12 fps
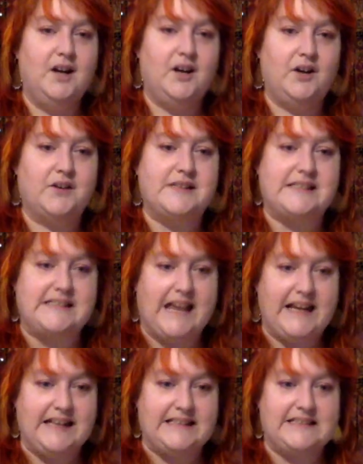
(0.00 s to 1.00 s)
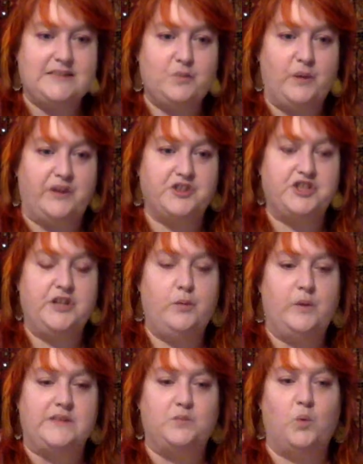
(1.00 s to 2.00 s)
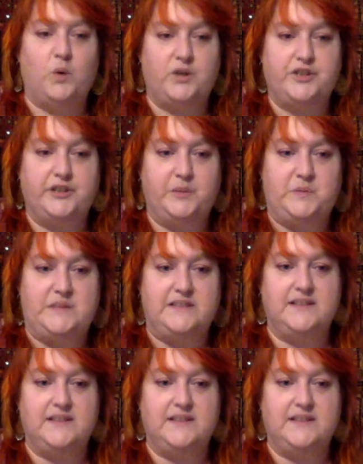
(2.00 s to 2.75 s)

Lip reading: Her sites where she was worshipped